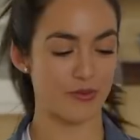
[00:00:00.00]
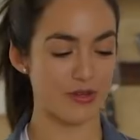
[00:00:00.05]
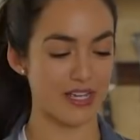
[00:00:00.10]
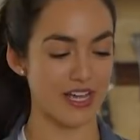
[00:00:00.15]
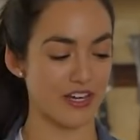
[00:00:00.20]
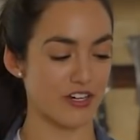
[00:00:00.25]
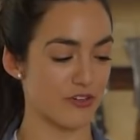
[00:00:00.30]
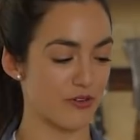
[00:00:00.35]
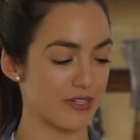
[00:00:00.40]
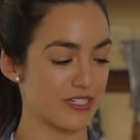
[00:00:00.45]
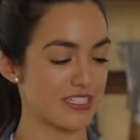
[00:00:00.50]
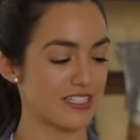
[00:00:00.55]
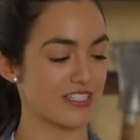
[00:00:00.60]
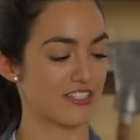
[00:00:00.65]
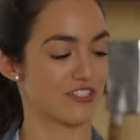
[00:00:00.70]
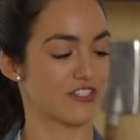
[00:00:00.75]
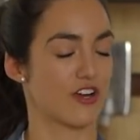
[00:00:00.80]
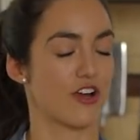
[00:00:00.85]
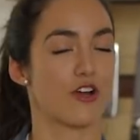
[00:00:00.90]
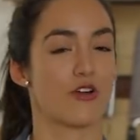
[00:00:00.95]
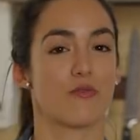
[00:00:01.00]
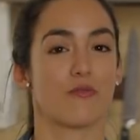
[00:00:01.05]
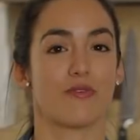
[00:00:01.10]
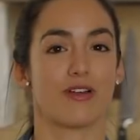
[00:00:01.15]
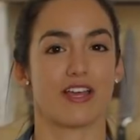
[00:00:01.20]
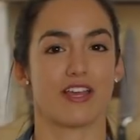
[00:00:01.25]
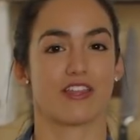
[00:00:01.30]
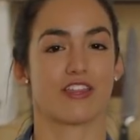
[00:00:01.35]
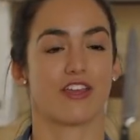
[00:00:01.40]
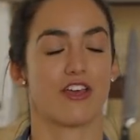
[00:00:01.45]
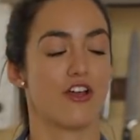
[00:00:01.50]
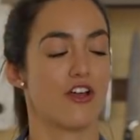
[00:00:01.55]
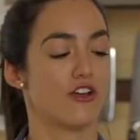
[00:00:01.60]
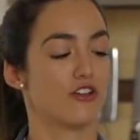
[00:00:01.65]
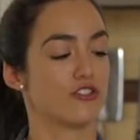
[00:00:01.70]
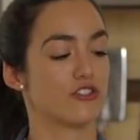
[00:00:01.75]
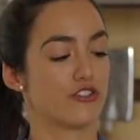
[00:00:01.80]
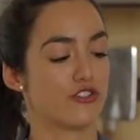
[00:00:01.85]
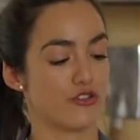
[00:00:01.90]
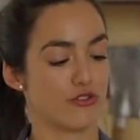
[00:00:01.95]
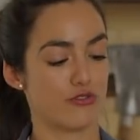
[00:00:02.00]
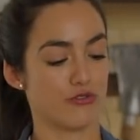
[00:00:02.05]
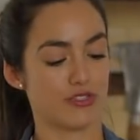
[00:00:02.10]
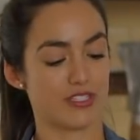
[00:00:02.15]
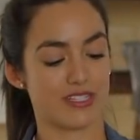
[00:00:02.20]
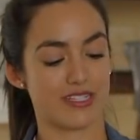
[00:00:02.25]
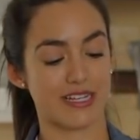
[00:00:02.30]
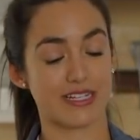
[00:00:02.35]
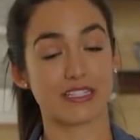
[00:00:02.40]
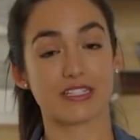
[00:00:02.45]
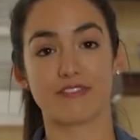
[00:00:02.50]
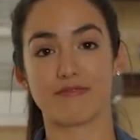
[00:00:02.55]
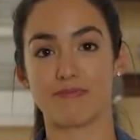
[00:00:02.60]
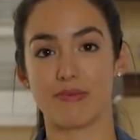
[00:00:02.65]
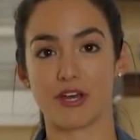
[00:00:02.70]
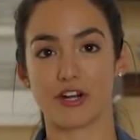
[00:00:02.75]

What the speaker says: we are going to start with 2 sticks of